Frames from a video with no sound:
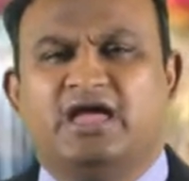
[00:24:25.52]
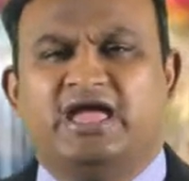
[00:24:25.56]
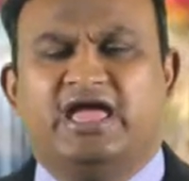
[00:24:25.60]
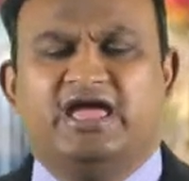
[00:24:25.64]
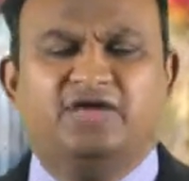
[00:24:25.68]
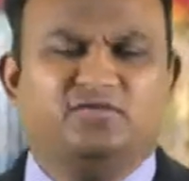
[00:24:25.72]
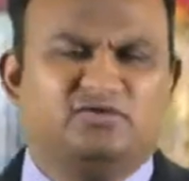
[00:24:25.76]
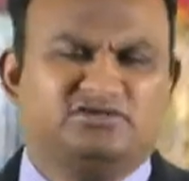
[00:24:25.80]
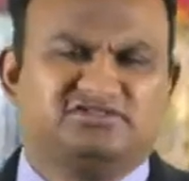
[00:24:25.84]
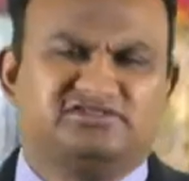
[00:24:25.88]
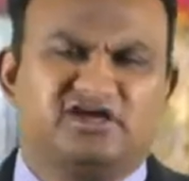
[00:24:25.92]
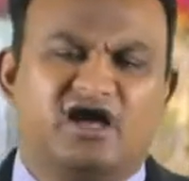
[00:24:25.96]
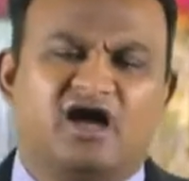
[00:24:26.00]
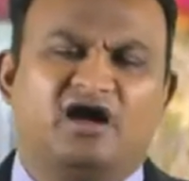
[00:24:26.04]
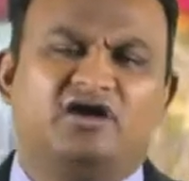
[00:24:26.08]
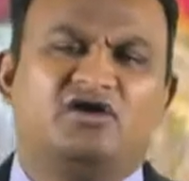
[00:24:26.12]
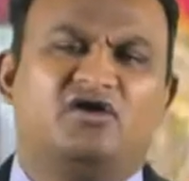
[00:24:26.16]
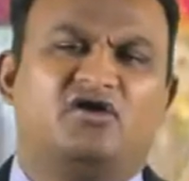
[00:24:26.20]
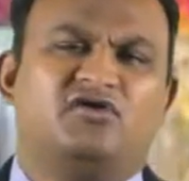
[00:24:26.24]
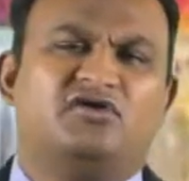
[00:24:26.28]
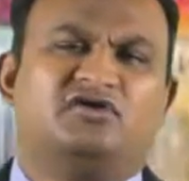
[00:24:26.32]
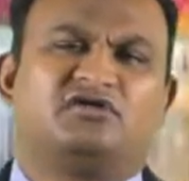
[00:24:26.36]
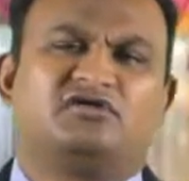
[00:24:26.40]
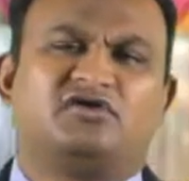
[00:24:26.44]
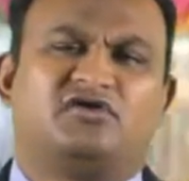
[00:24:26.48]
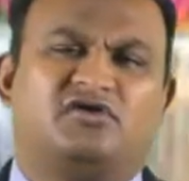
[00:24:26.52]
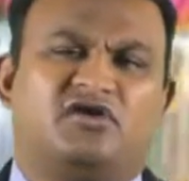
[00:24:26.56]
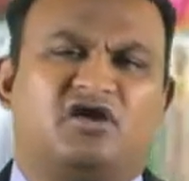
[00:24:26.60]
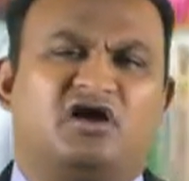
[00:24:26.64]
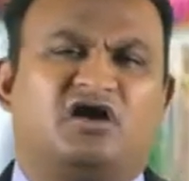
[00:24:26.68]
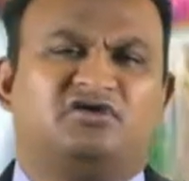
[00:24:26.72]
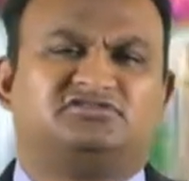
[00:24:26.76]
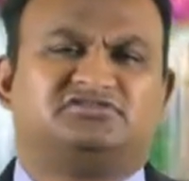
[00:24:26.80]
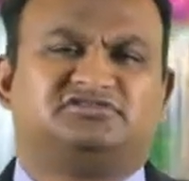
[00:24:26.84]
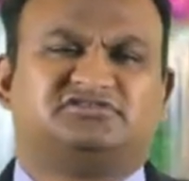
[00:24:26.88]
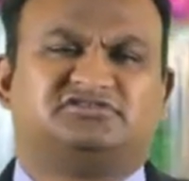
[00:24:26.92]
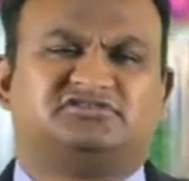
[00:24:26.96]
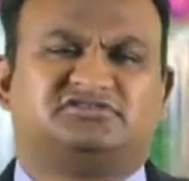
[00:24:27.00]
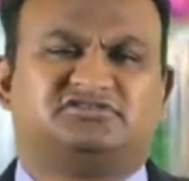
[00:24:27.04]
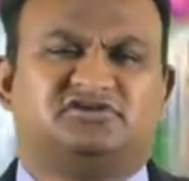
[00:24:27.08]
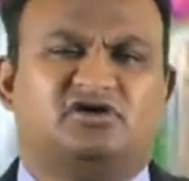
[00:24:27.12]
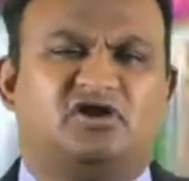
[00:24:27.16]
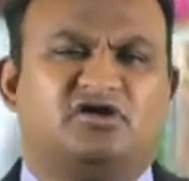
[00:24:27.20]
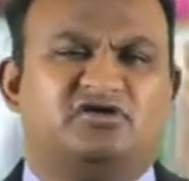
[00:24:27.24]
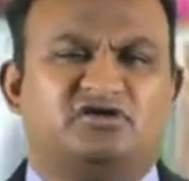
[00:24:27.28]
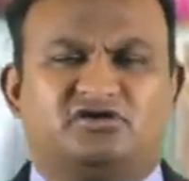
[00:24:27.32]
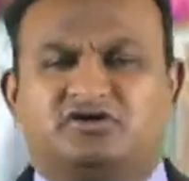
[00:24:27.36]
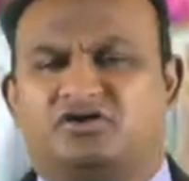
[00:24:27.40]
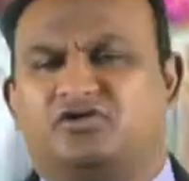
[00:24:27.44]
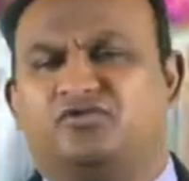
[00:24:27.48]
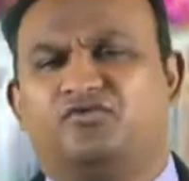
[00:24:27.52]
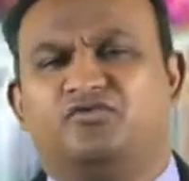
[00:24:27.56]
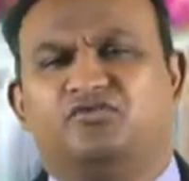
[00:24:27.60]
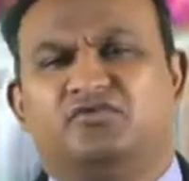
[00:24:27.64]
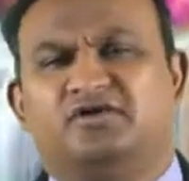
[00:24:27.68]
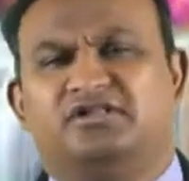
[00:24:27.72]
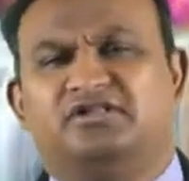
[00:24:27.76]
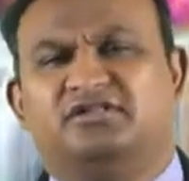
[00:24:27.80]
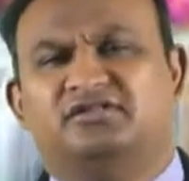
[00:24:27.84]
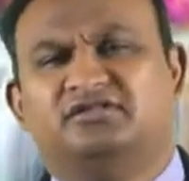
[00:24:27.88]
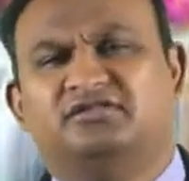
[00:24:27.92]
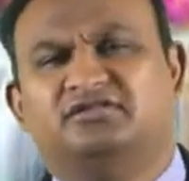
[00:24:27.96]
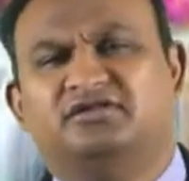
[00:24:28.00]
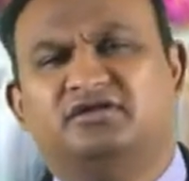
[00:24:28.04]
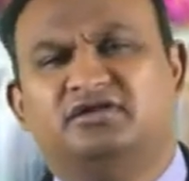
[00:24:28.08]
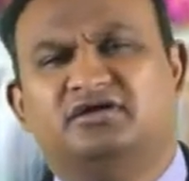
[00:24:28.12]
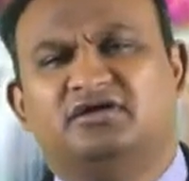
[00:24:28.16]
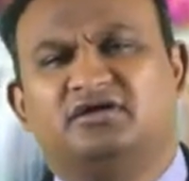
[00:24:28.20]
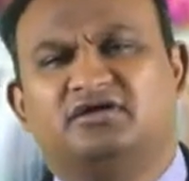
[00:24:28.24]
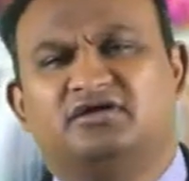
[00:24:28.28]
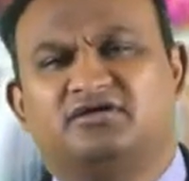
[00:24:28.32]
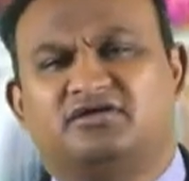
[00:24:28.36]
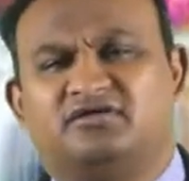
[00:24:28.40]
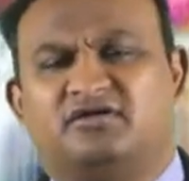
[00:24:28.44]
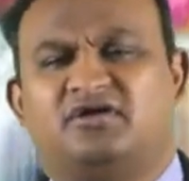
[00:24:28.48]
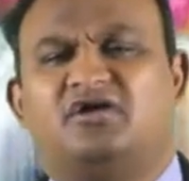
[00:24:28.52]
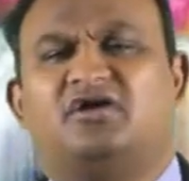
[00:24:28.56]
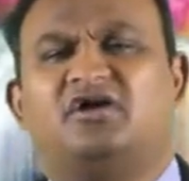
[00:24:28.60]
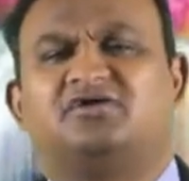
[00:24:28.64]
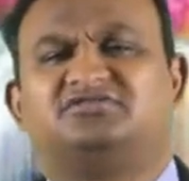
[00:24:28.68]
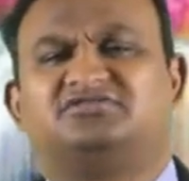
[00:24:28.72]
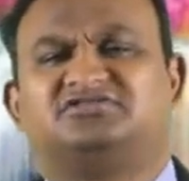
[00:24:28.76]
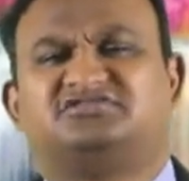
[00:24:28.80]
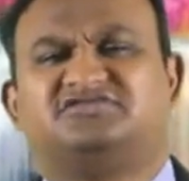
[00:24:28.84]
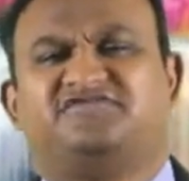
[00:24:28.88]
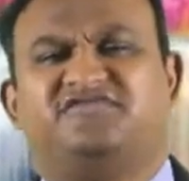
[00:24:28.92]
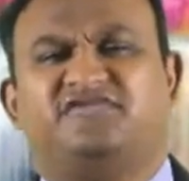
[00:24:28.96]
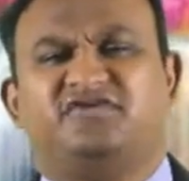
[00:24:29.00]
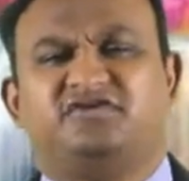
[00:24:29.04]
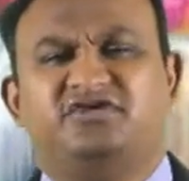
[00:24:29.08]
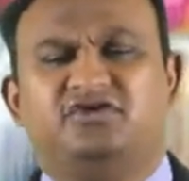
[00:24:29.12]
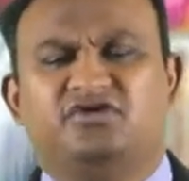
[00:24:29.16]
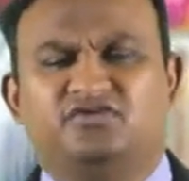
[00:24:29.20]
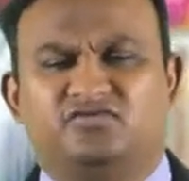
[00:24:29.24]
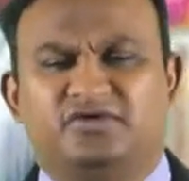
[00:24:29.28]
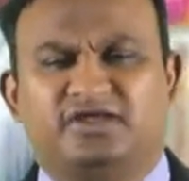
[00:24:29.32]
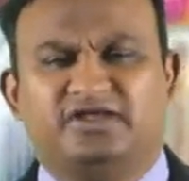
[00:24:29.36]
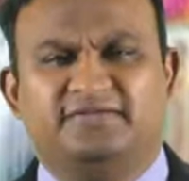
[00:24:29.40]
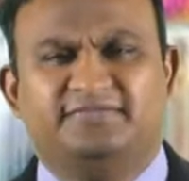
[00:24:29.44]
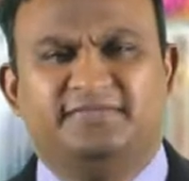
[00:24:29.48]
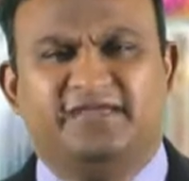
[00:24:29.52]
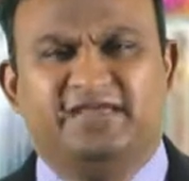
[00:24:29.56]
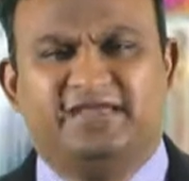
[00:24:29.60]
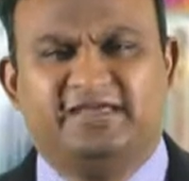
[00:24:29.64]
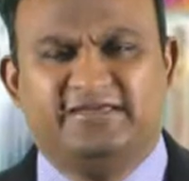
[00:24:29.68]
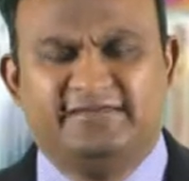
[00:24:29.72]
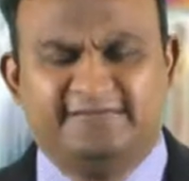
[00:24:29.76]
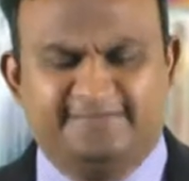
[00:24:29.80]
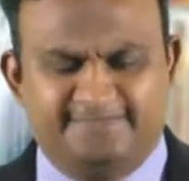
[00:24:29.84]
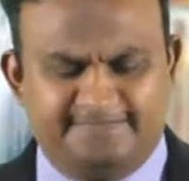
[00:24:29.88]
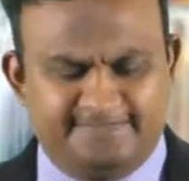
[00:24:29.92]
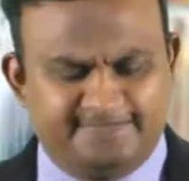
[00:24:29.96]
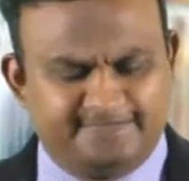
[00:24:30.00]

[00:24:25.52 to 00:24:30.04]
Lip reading: He was hung on a cross, on a cruel cross for you and me.